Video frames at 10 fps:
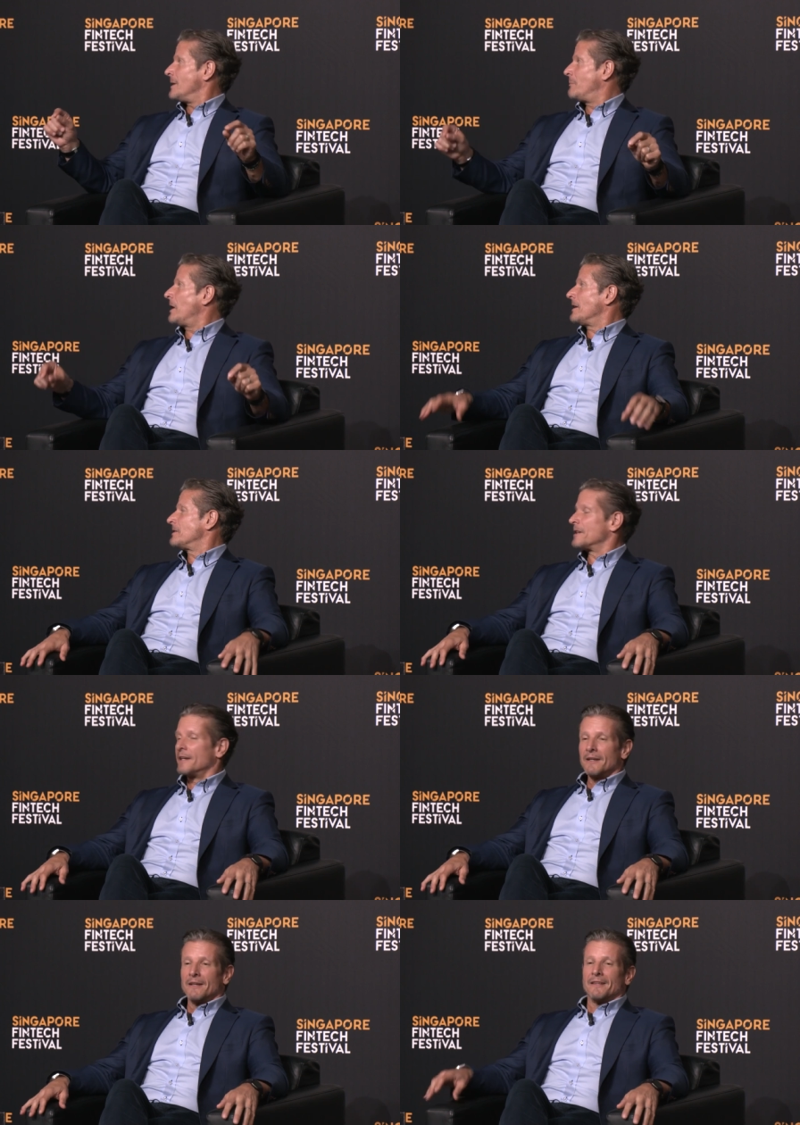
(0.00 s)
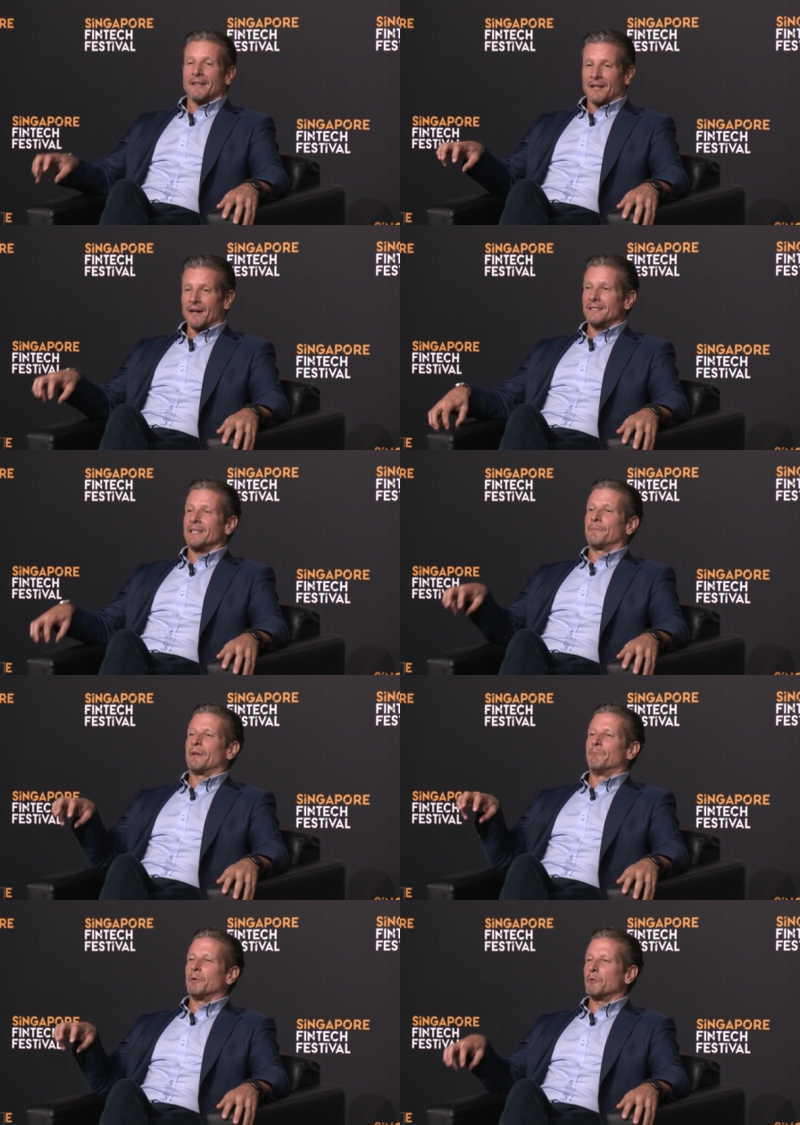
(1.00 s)
But the concept
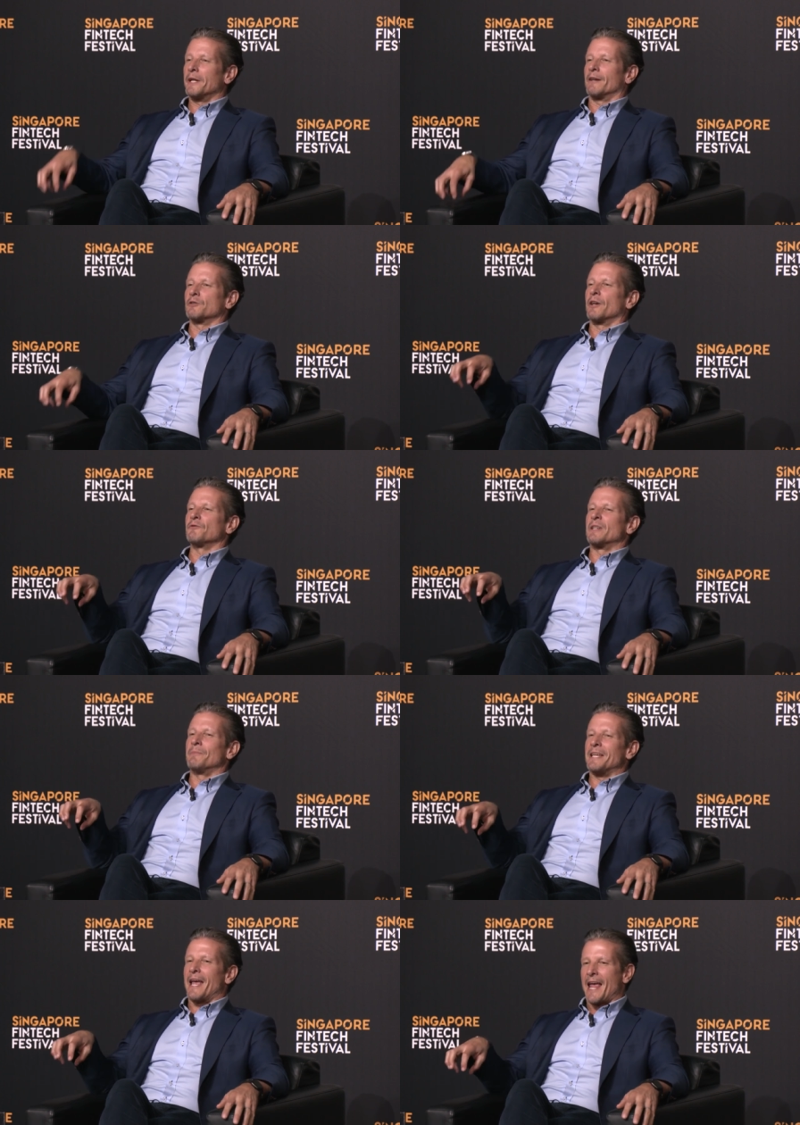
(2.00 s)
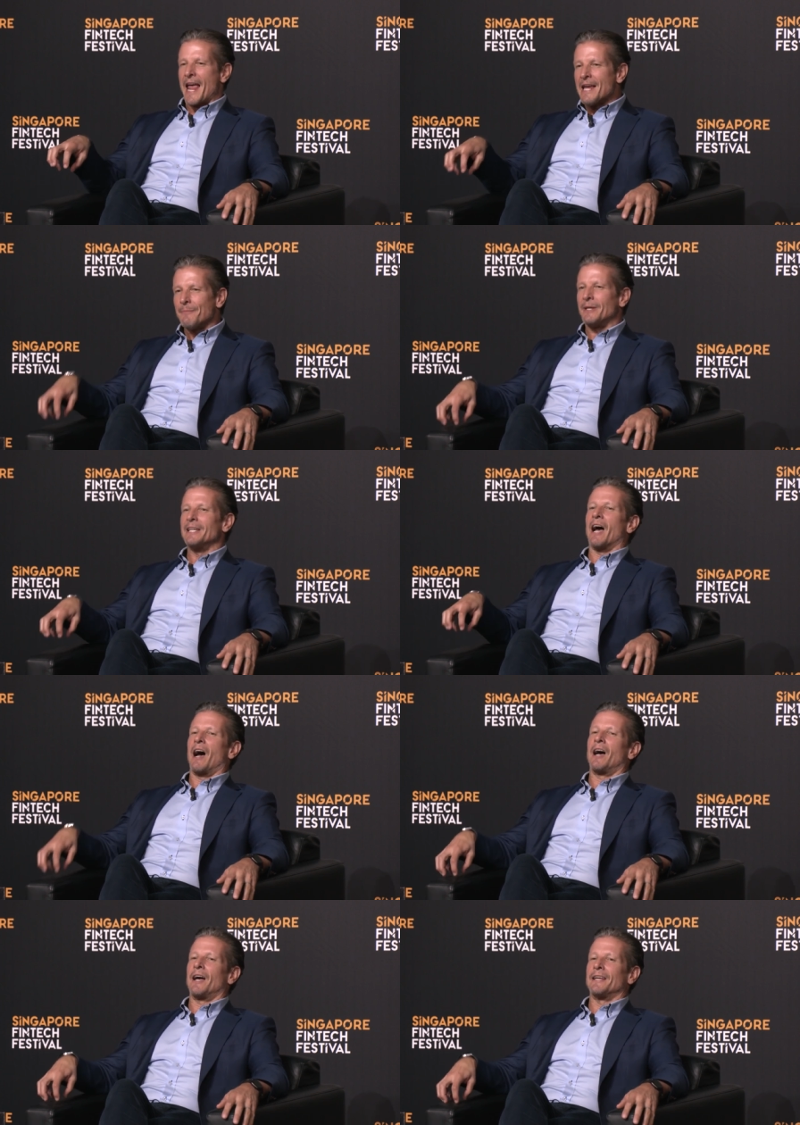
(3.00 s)
of building ourselves to be
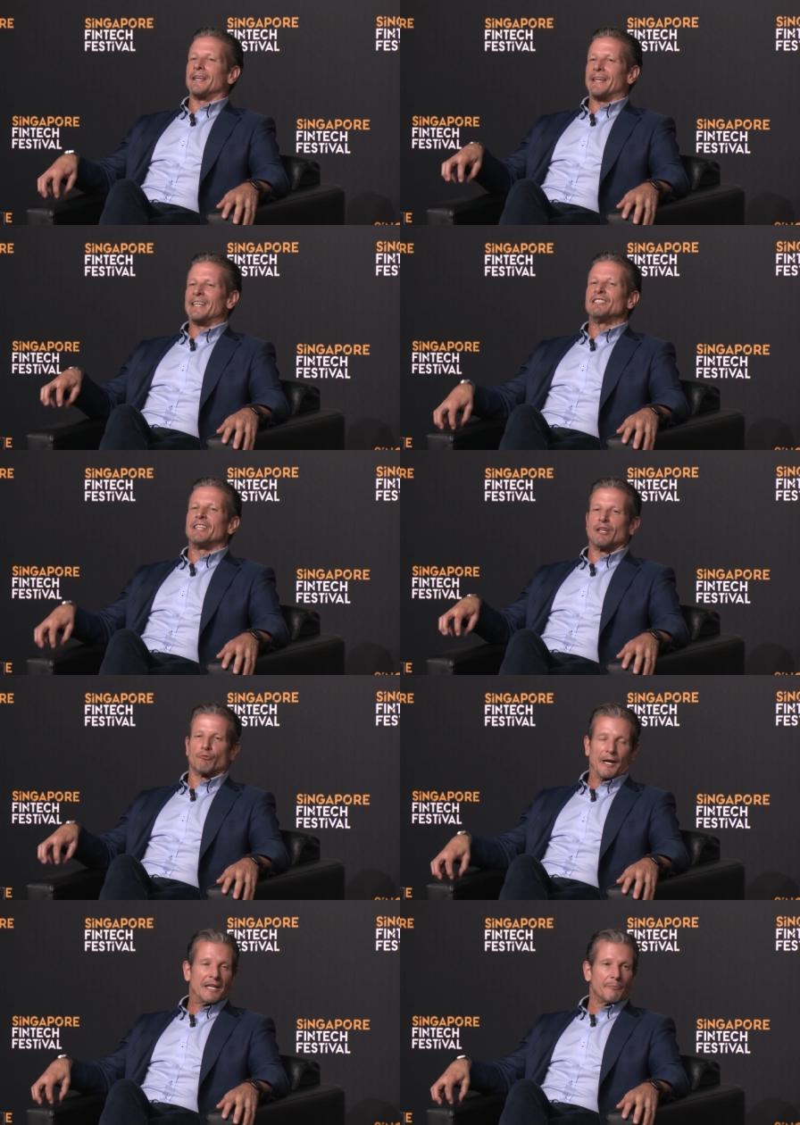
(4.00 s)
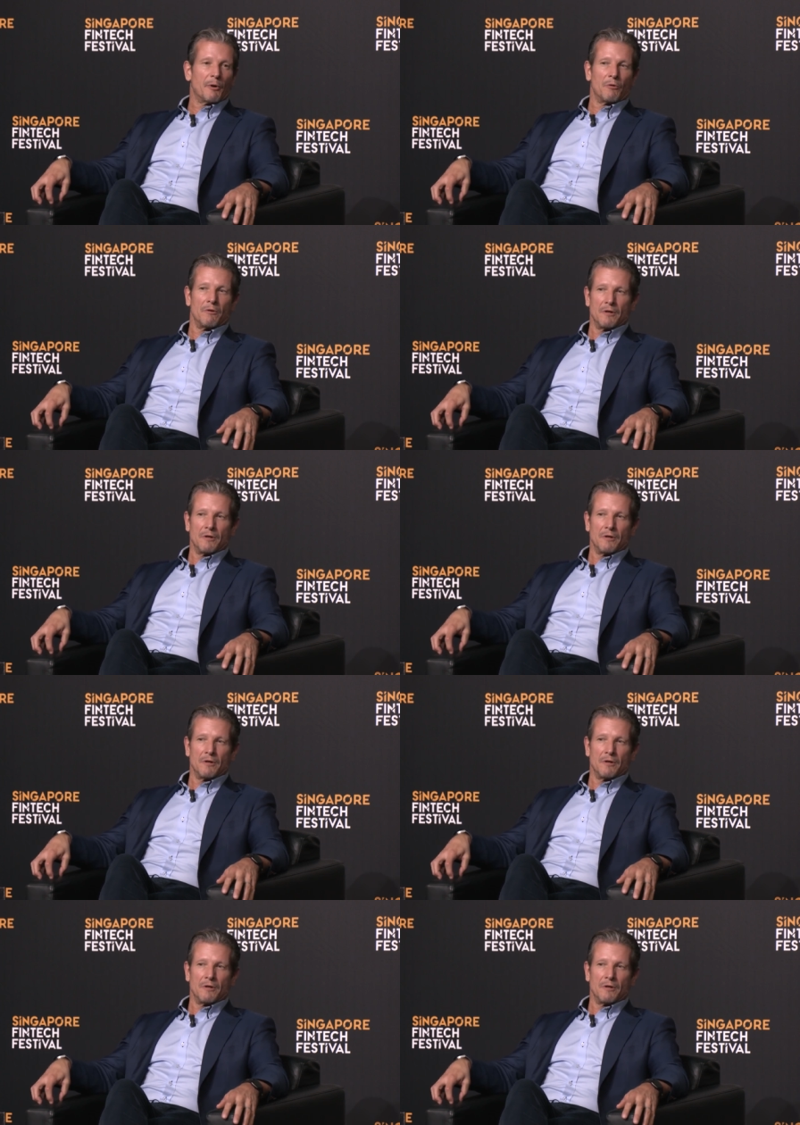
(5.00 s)
API integratable,